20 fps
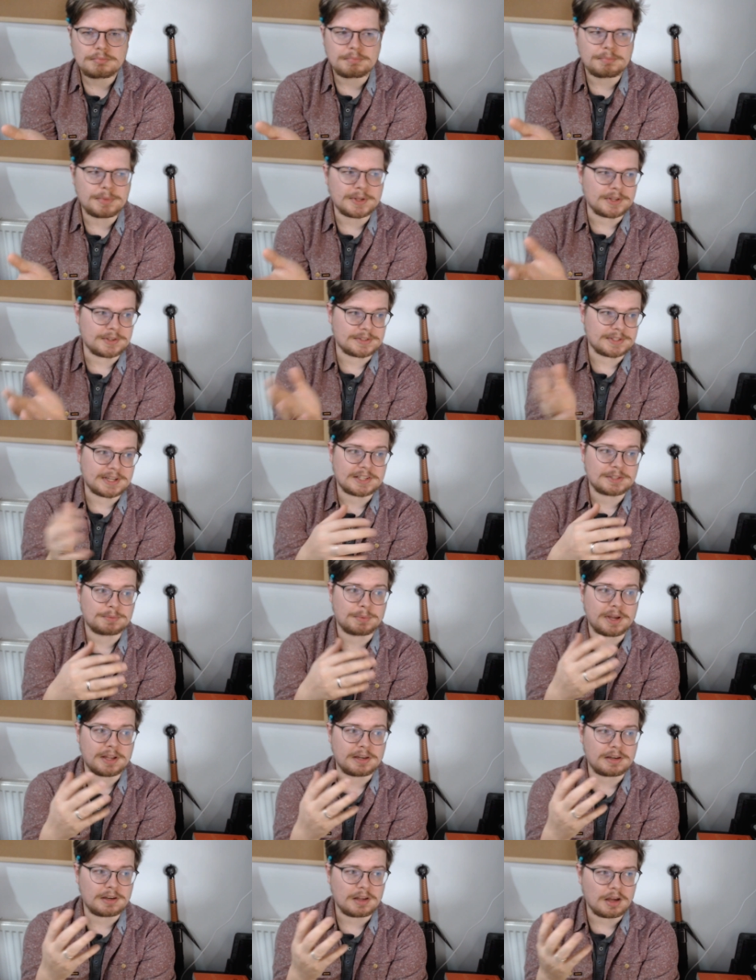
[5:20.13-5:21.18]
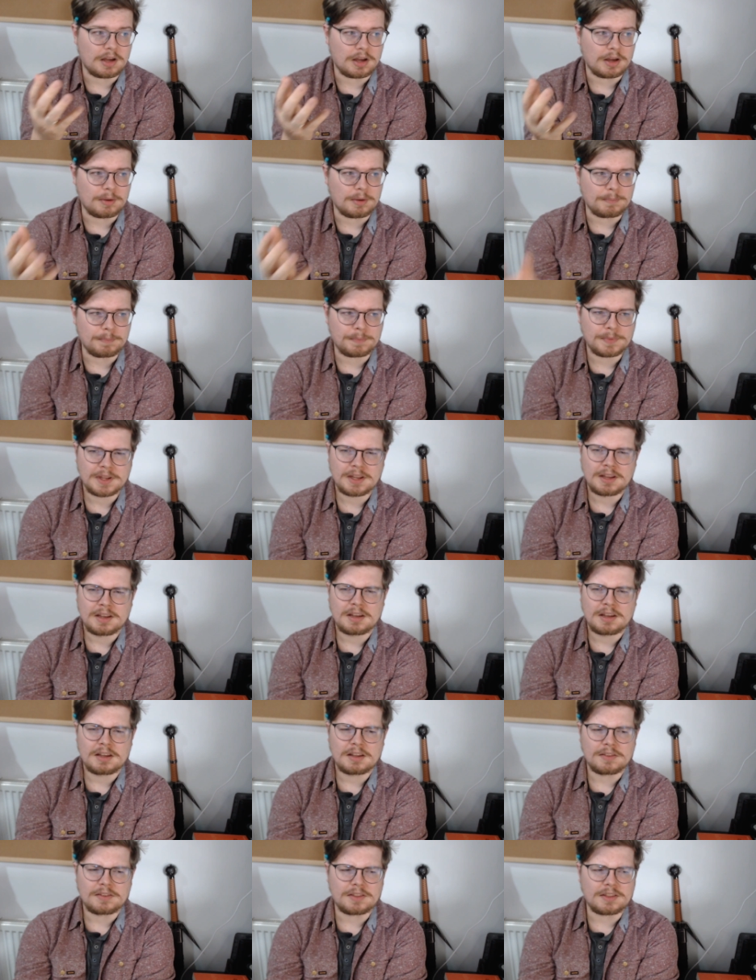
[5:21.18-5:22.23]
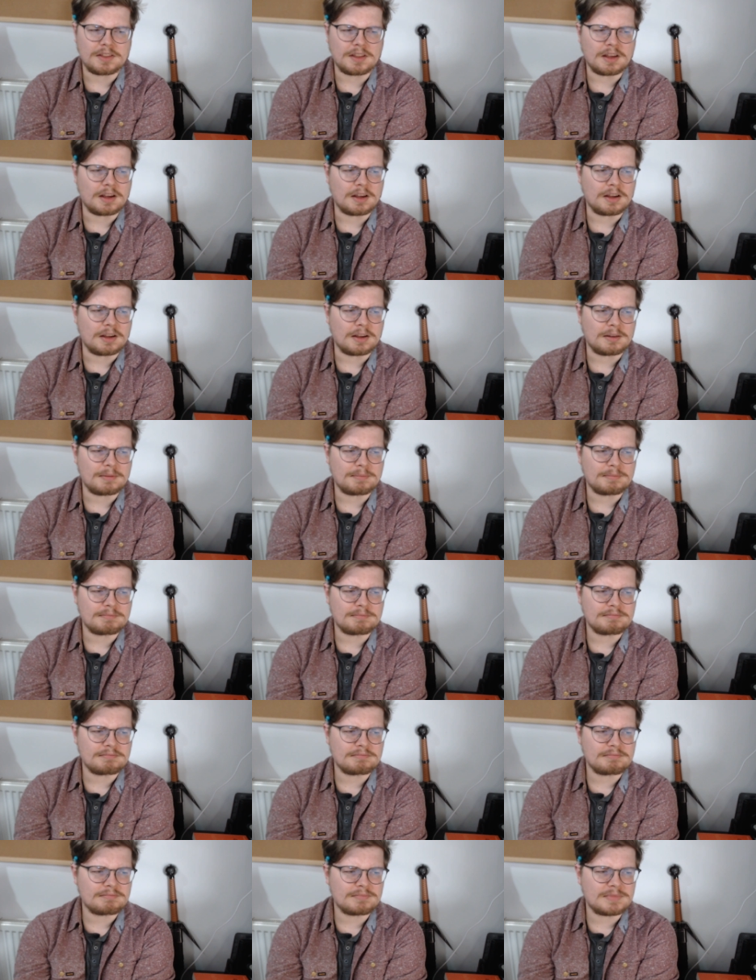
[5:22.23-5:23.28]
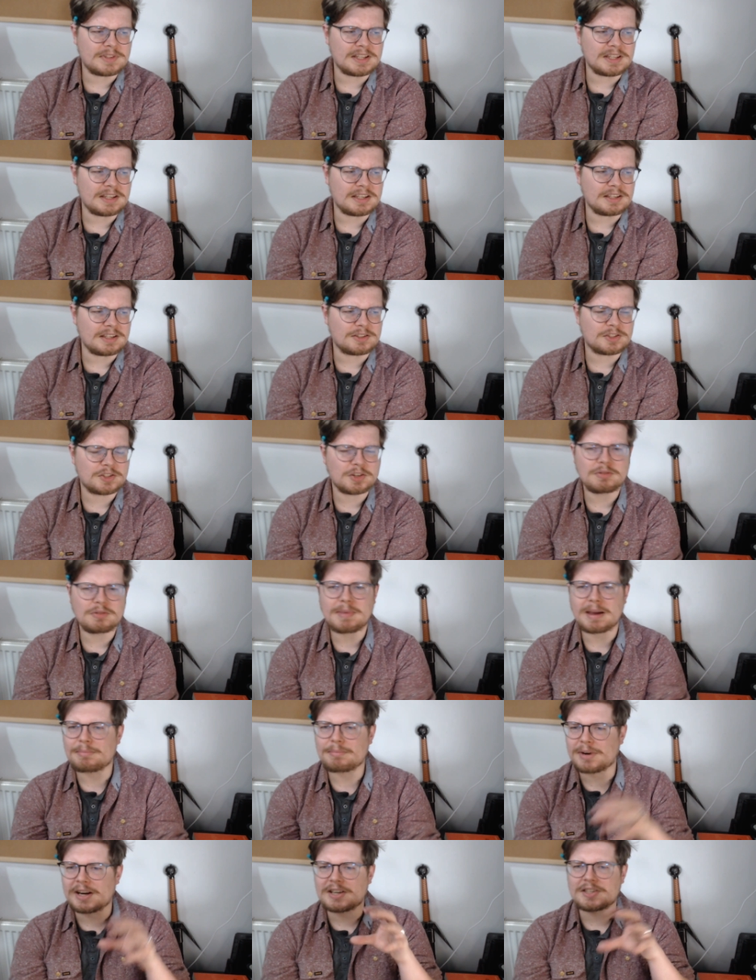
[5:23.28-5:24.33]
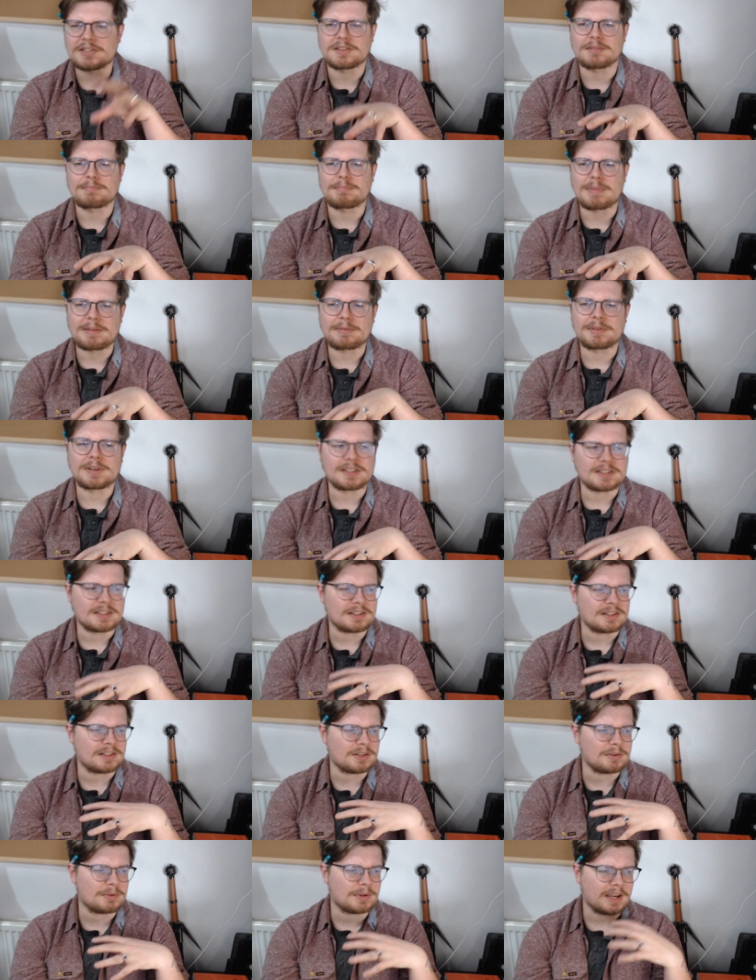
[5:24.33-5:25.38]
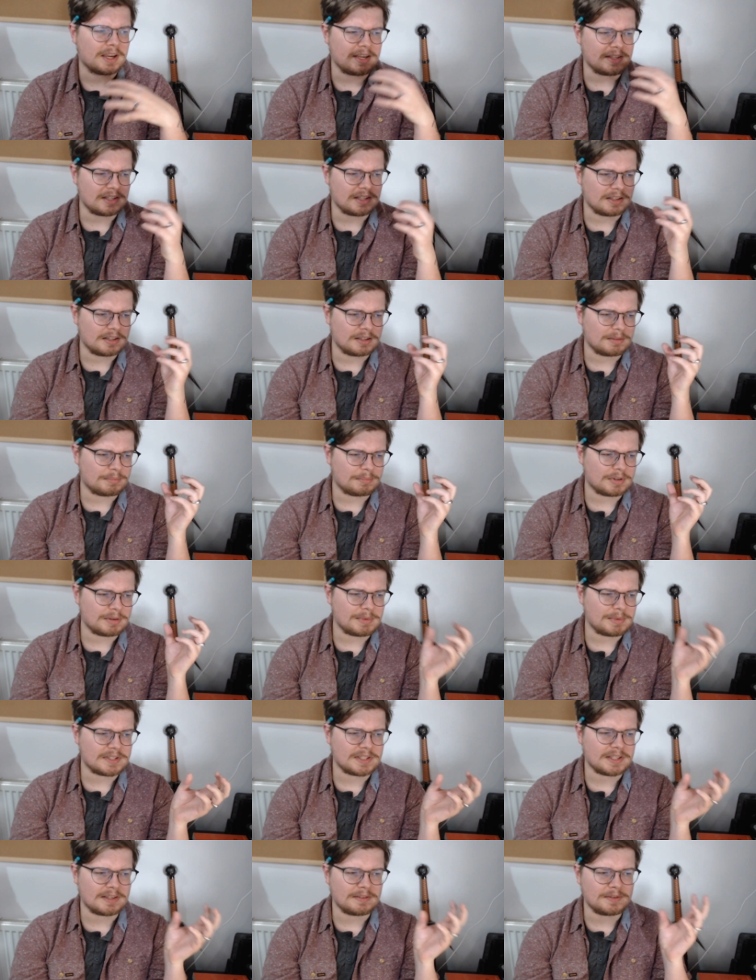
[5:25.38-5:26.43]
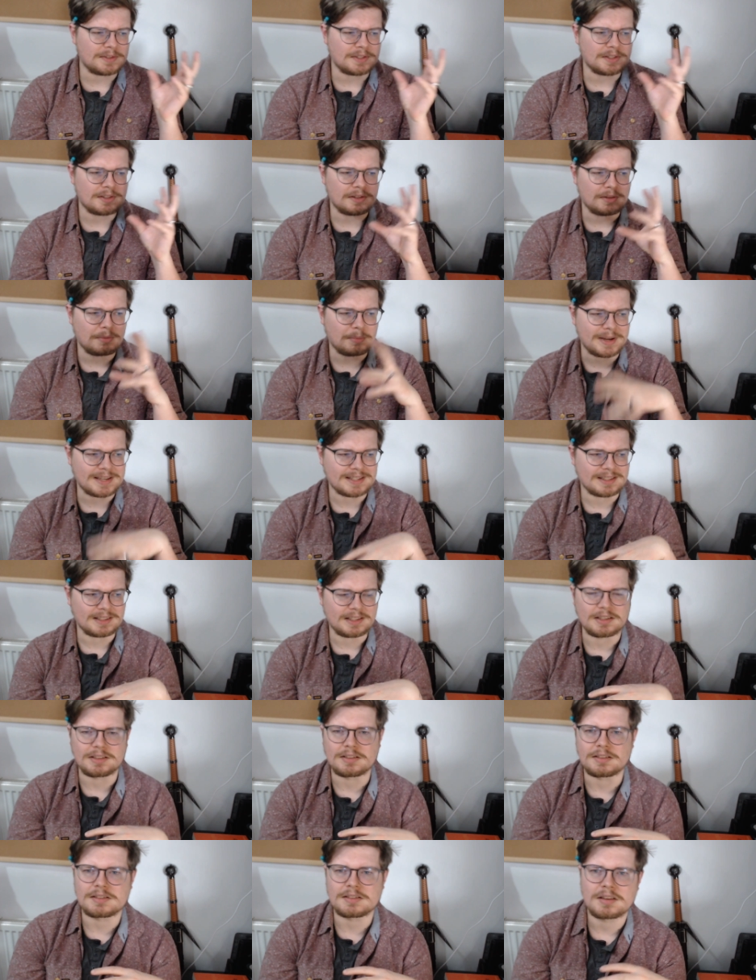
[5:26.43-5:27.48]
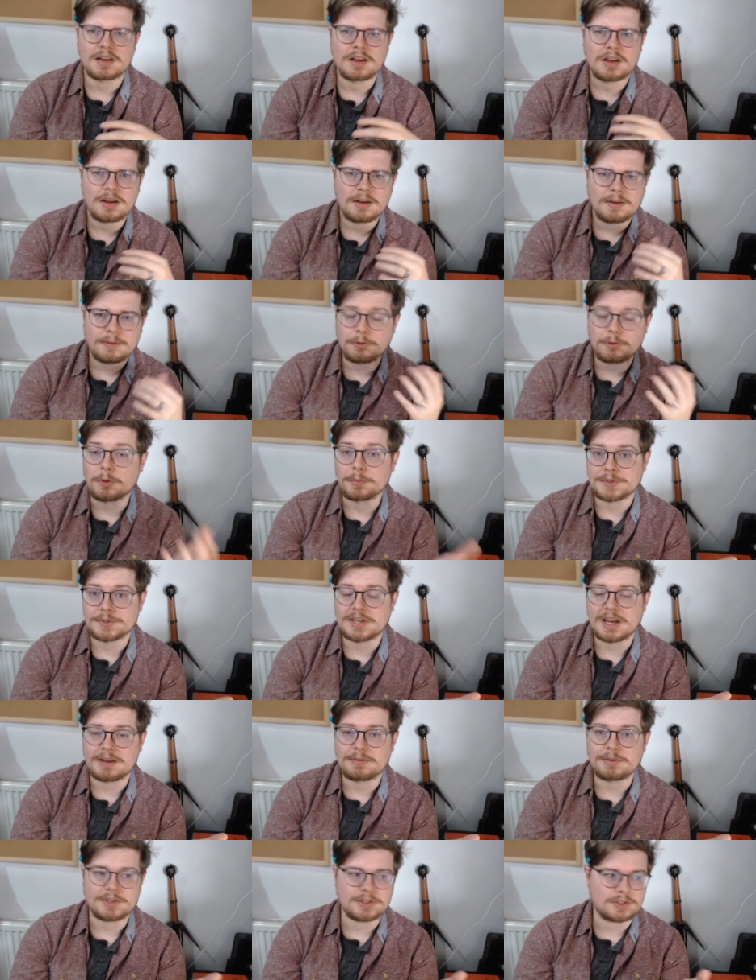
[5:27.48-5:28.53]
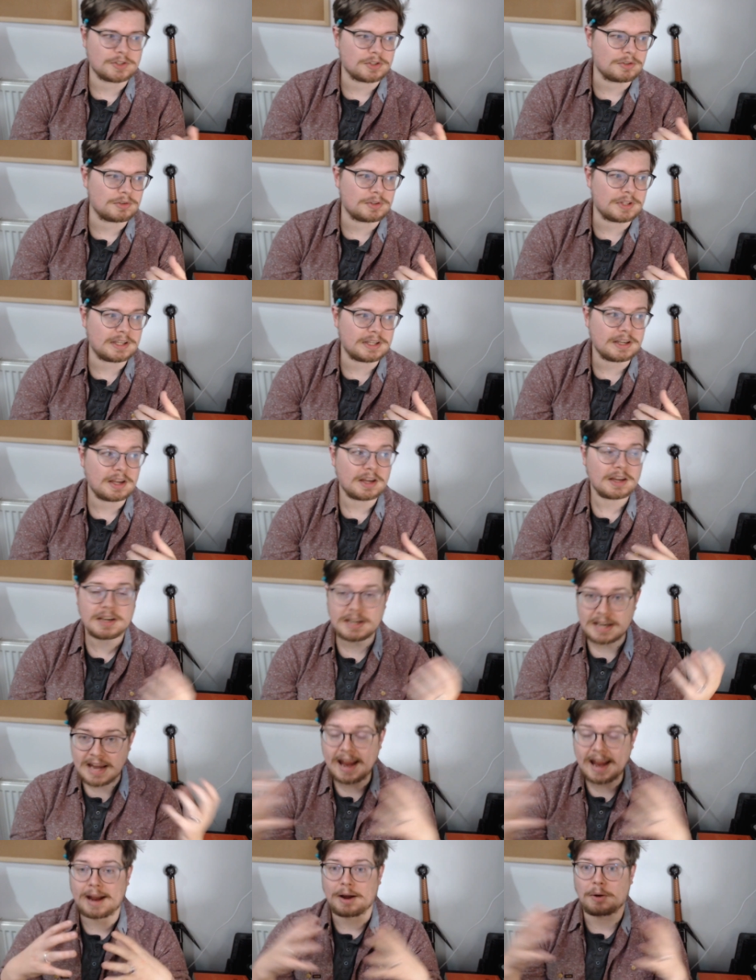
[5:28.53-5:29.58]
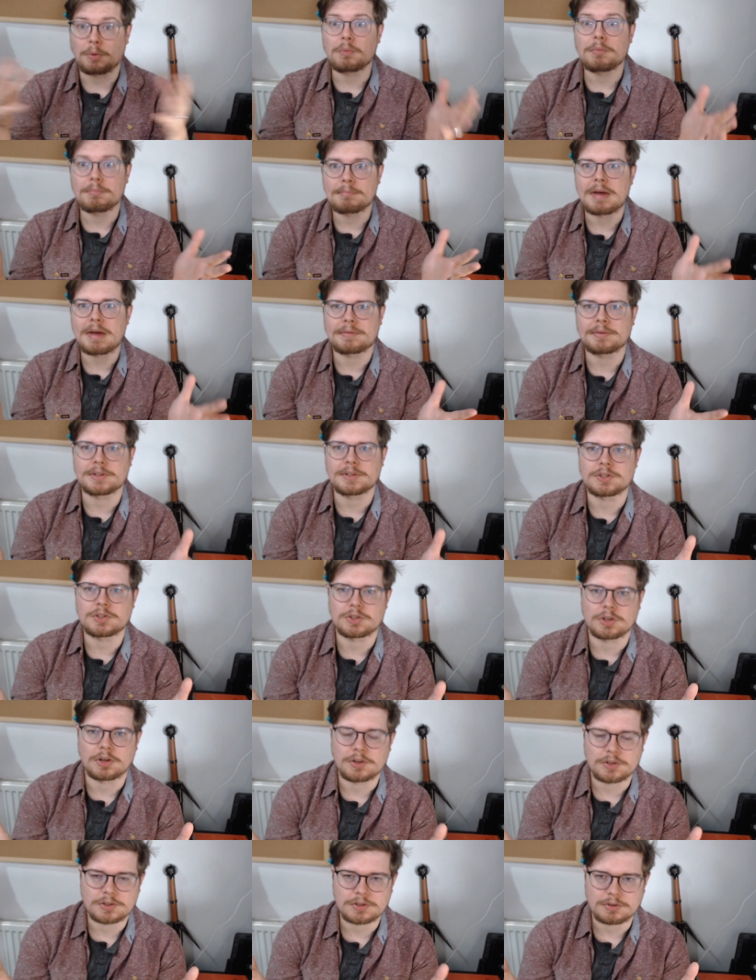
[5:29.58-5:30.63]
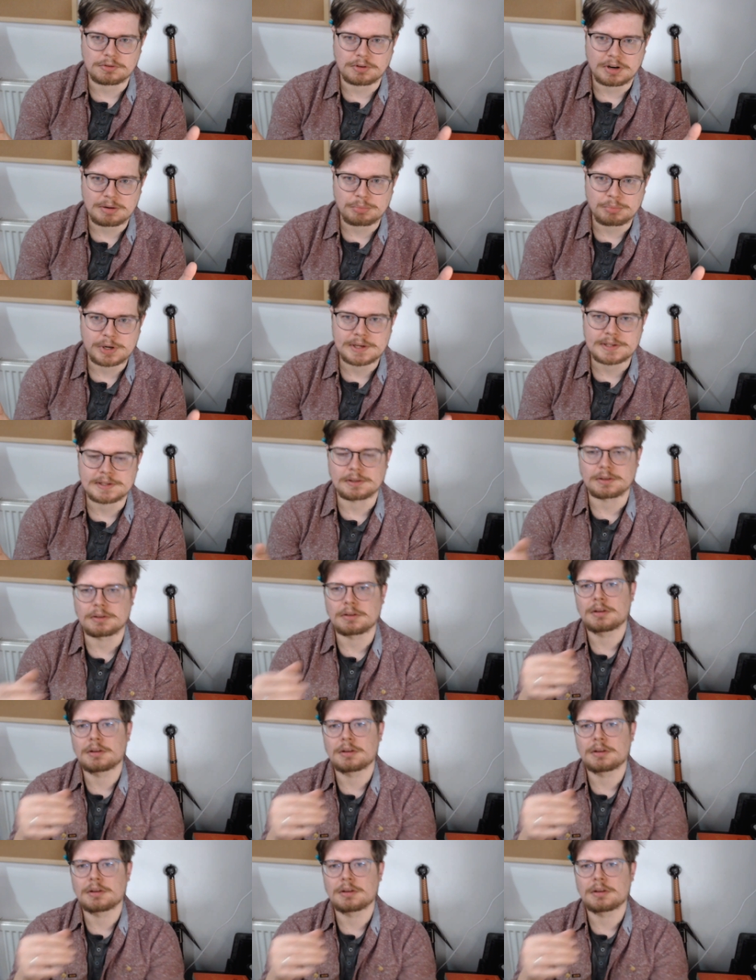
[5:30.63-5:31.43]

because that's when um, uh, the two main branches of Methodists in the UK, the Primitives and the Wesleyans, formed together into the now Methodist Church of Great Britain.